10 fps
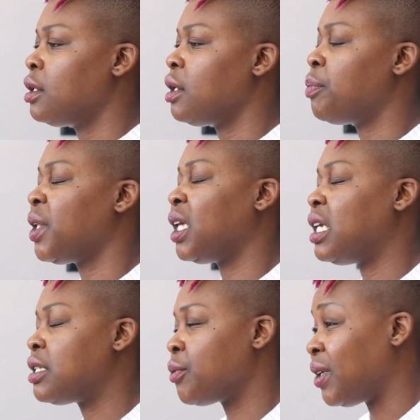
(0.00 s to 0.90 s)
the
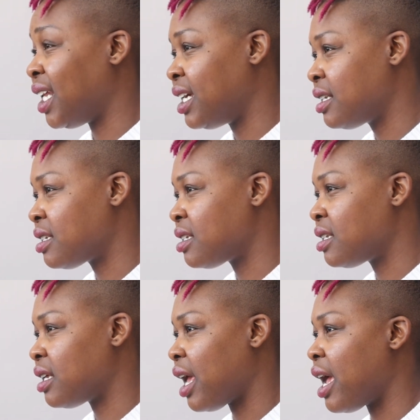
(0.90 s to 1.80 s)
ability to relate
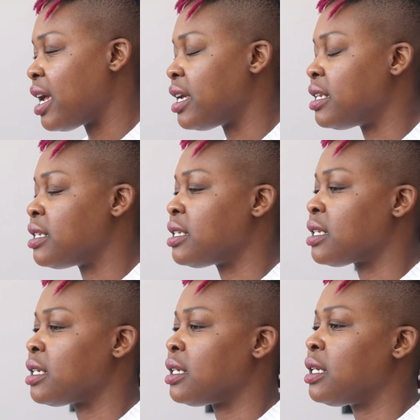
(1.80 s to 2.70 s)
and
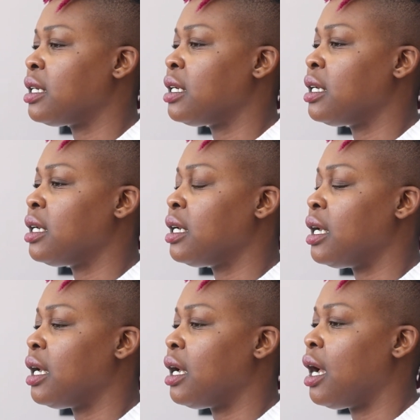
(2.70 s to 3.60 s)

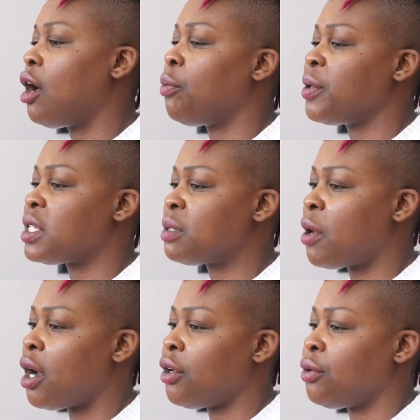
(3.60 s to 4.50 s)
help
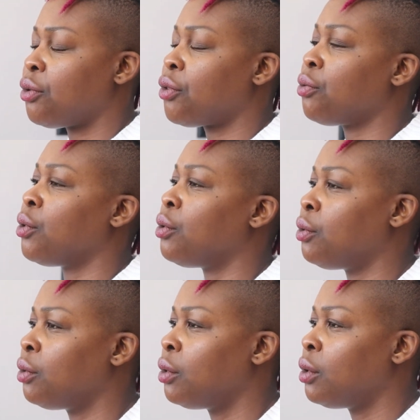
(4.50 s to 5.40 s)
inspire you
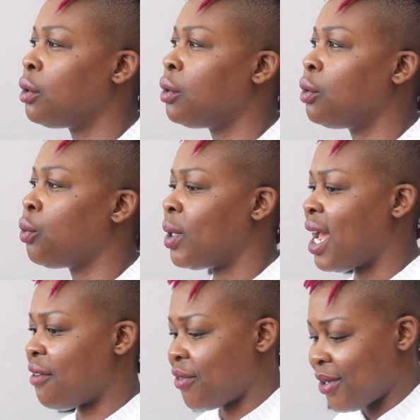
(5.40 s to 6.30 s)
through
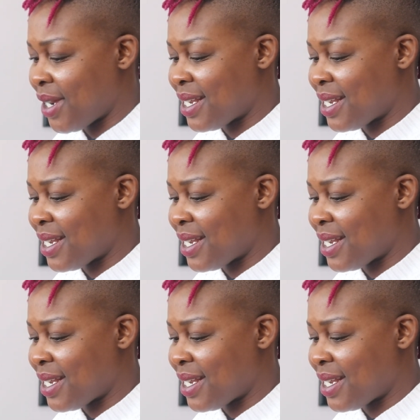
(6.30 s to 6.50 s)
whatever